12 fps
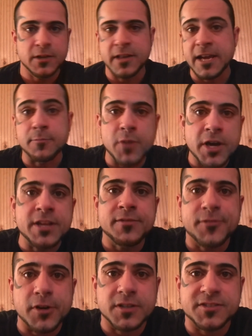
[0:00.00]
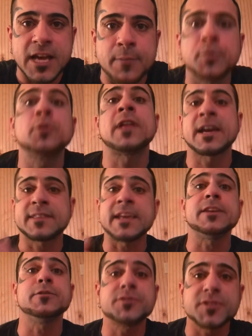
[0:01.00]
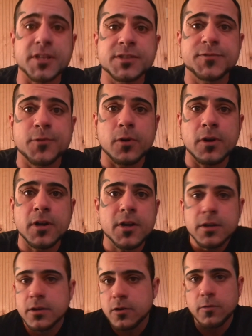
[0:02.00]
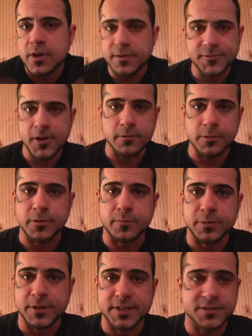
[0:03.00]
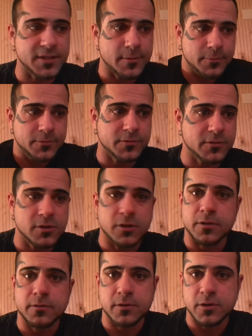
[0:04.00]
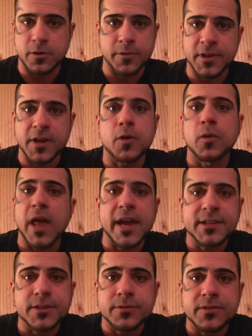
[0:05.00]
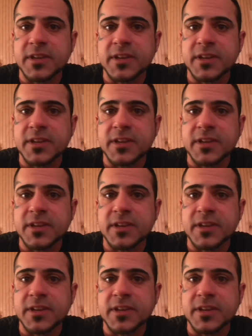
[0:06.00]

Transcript: like money, for example, like they use us for, you don't want to fuck with them because they, you know, they don't like you.